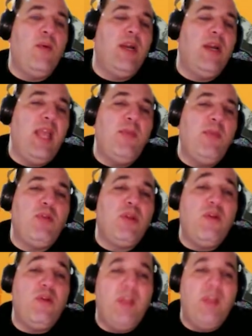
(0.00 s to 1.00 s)
able to
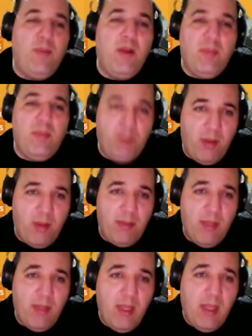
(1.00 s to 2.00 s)
solve the problem.
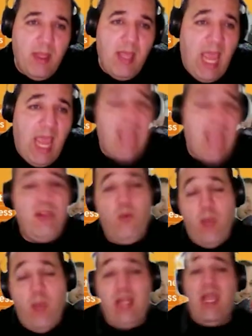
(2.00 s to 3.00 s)
And
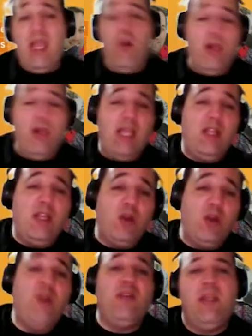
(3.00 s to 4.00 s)
when they
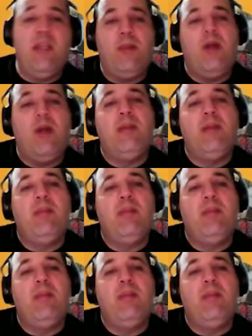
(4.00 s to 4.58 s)
discover the problem,